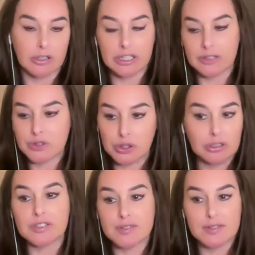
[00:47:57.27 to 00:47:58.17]
like
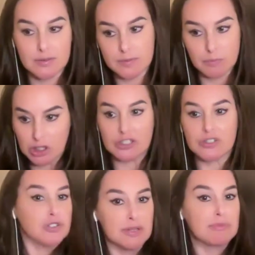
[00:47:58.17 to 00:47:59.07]
scurrilous
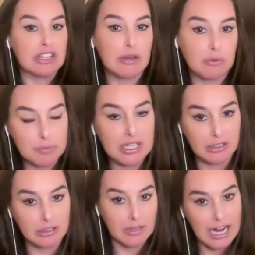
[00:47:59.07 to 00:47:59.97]
merchants or something that would
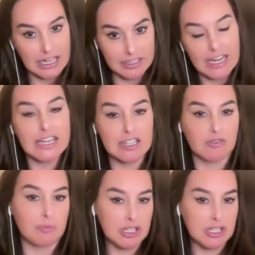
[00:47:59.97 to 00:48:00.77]
be highly negative,